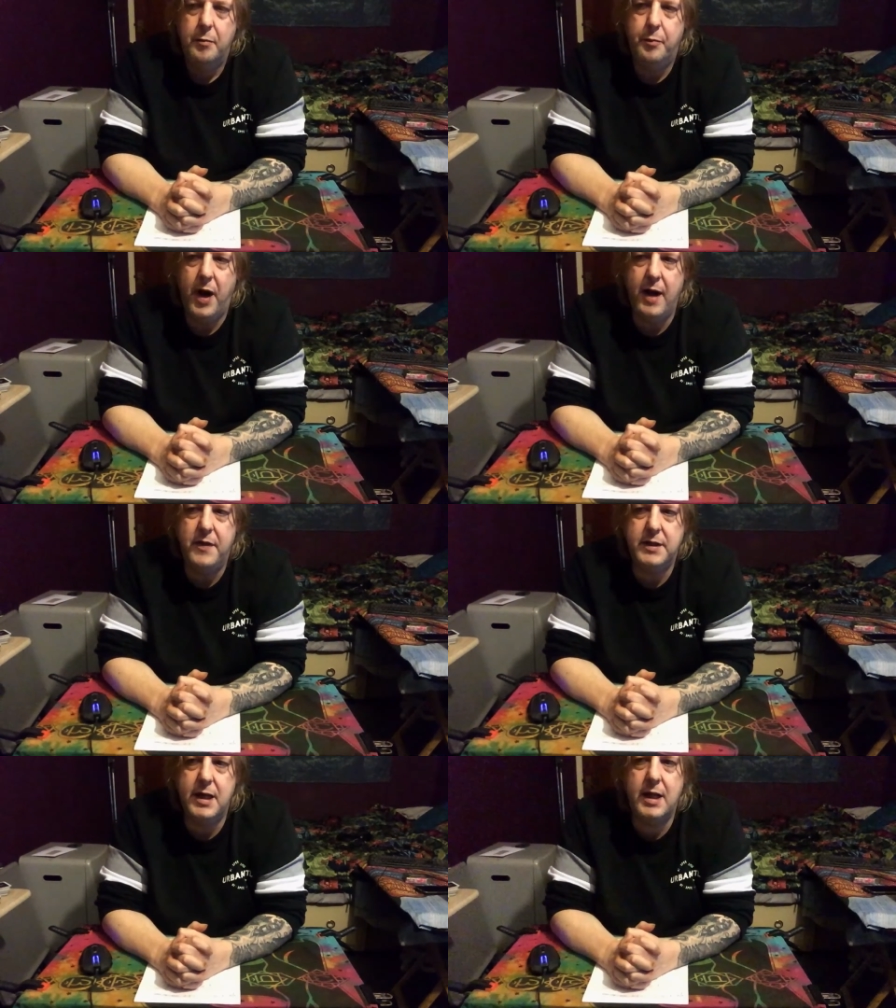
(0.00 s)
but if
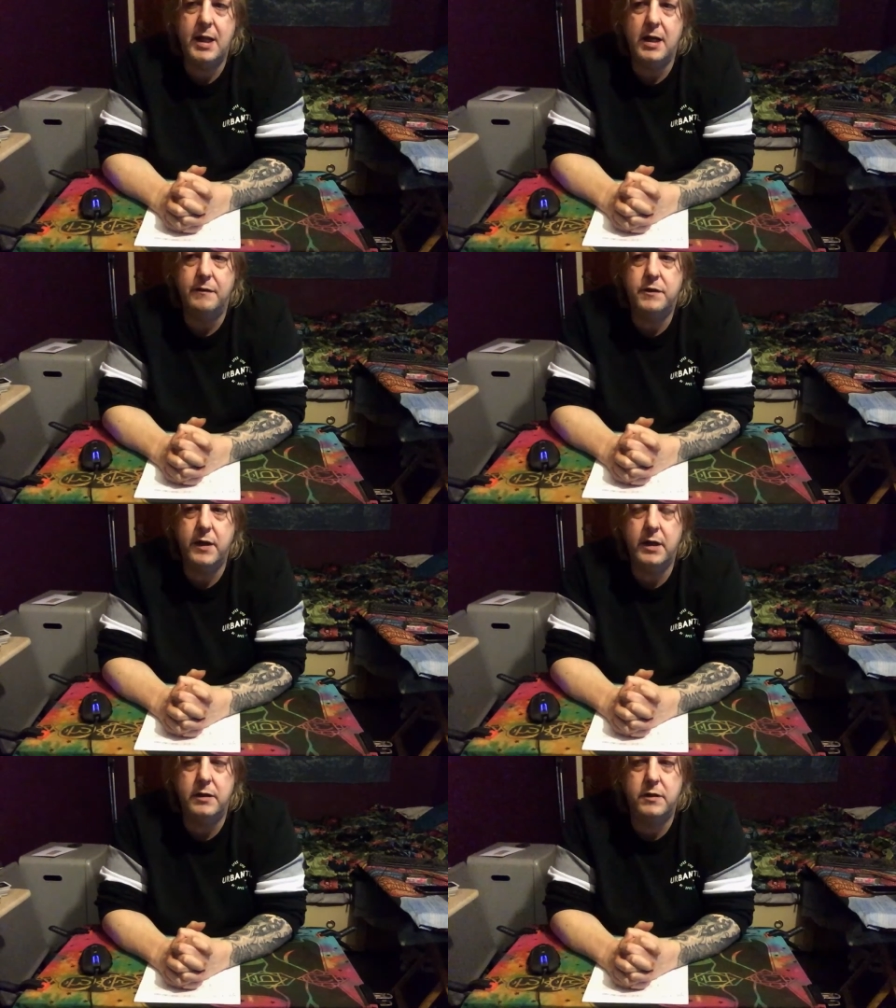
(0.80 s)
there's anything of
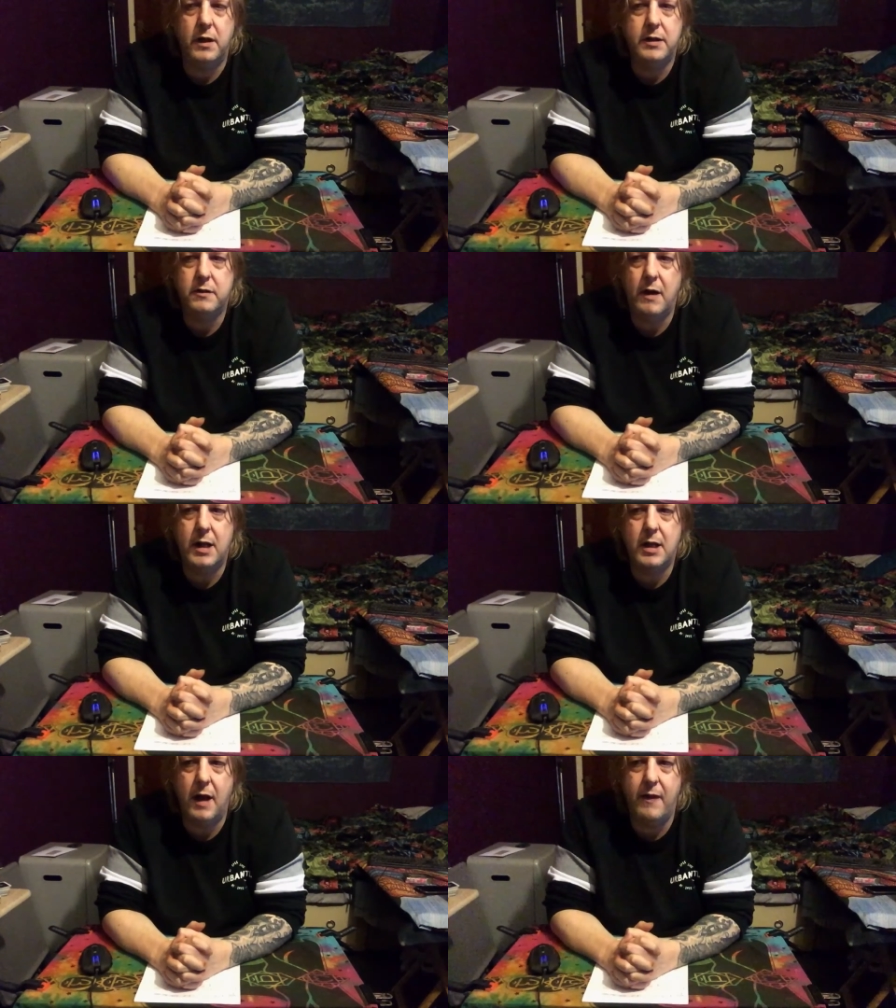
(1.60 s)
drink and drugs or
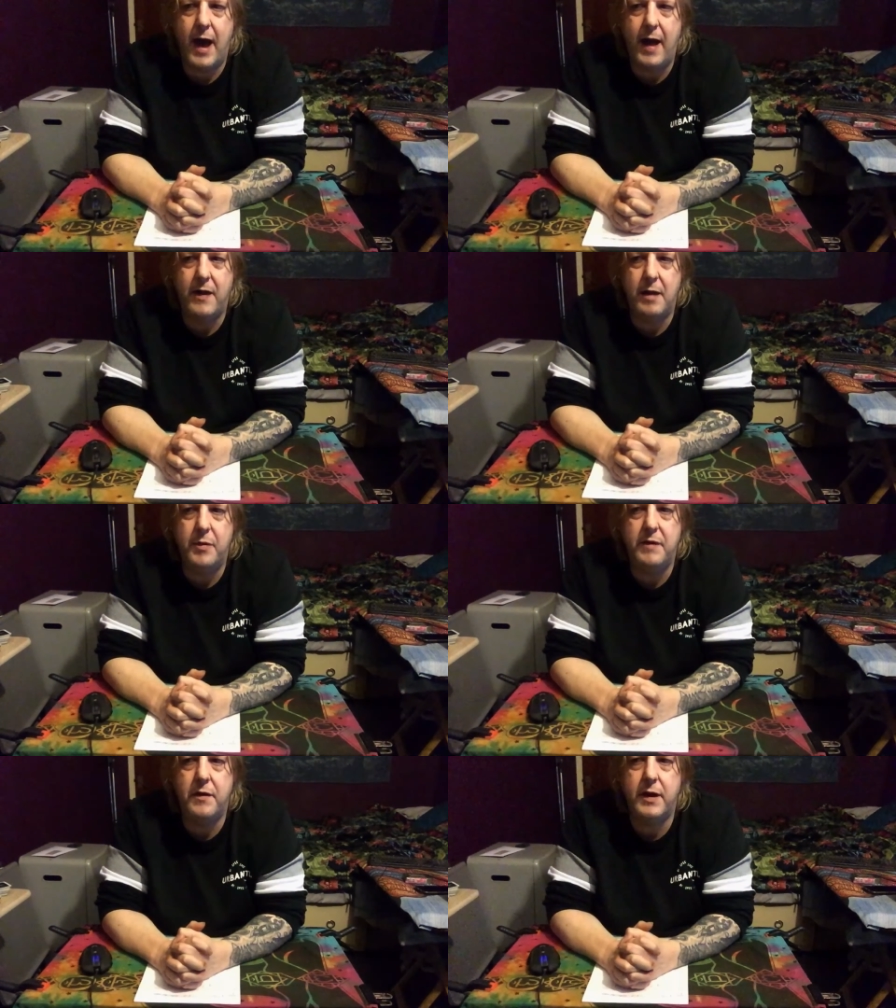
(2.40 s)
anything like that, then
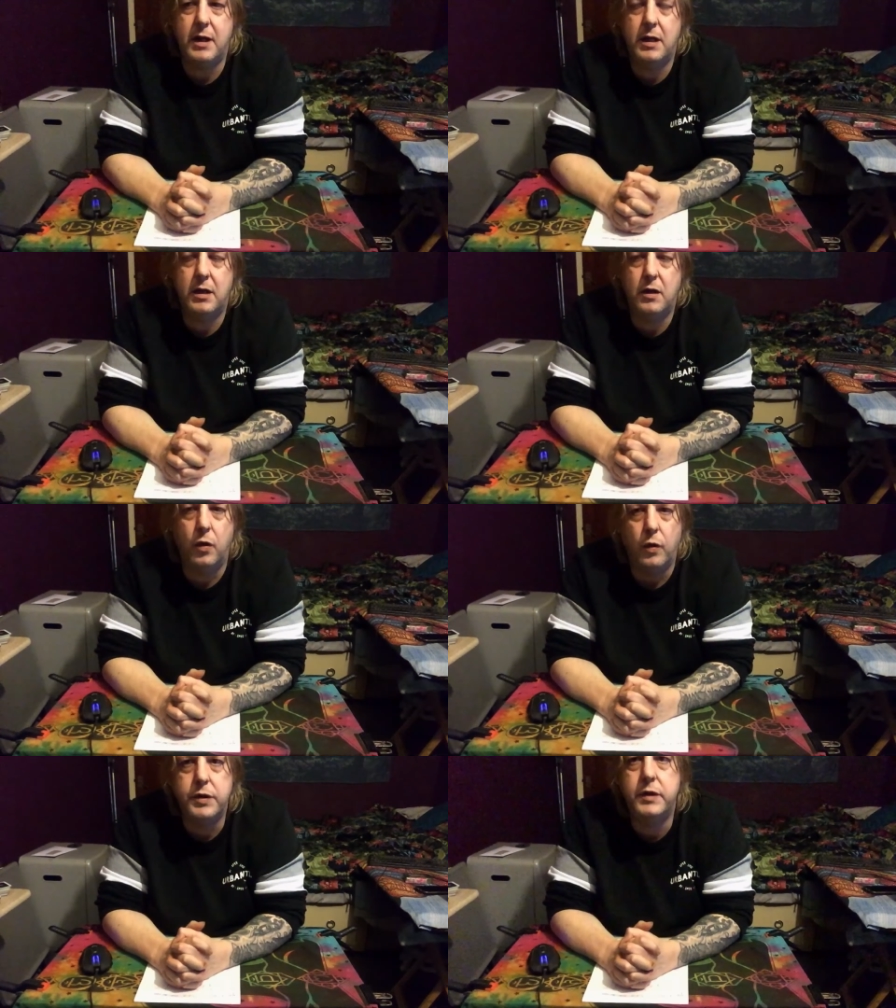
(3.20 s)
be very
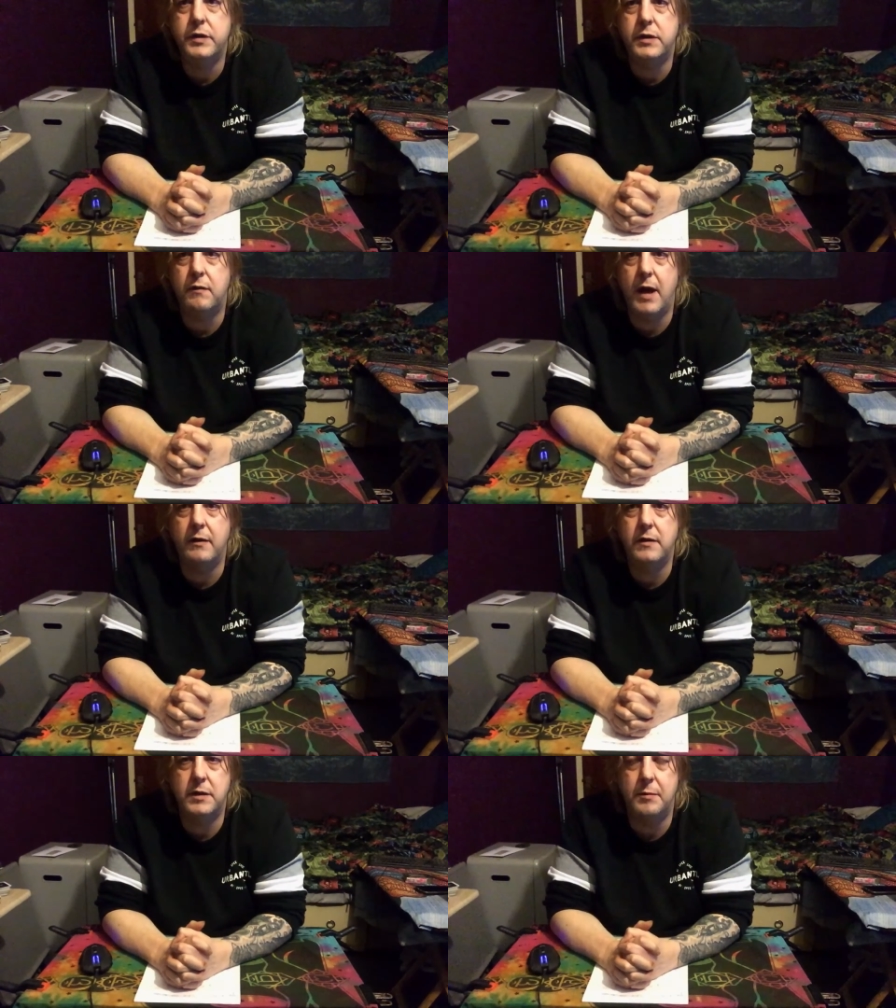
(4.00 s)
cautious
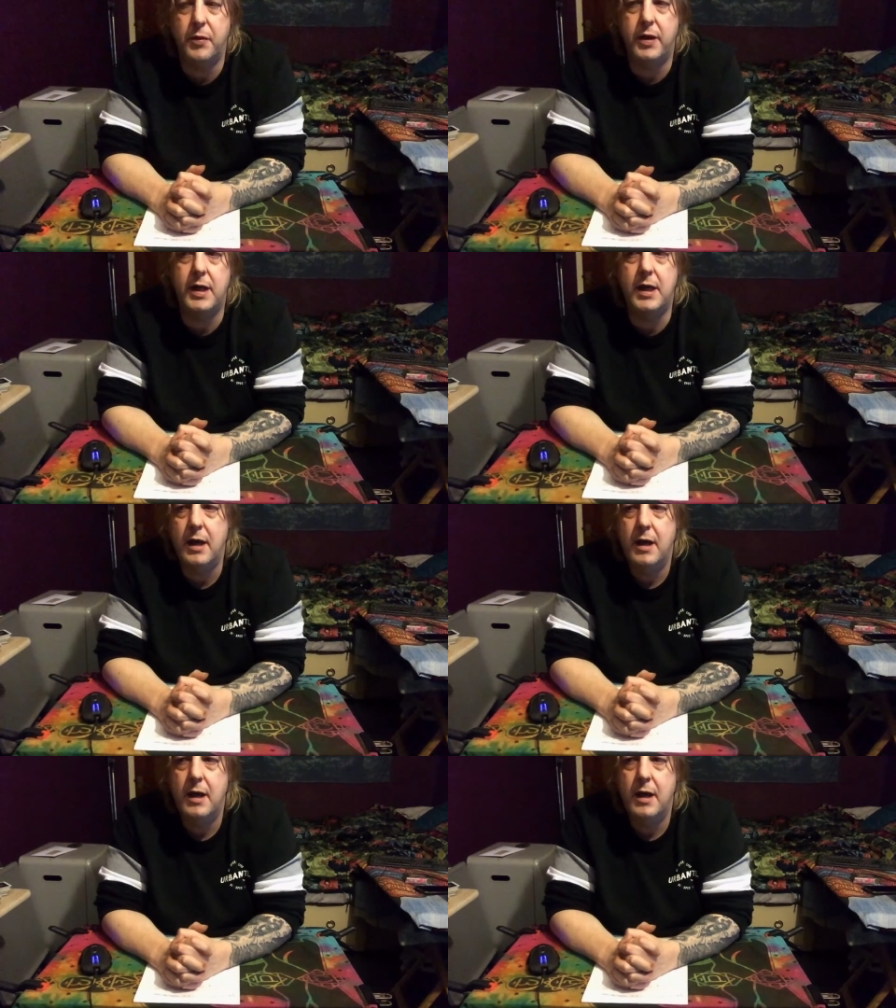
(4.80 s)
around somebody,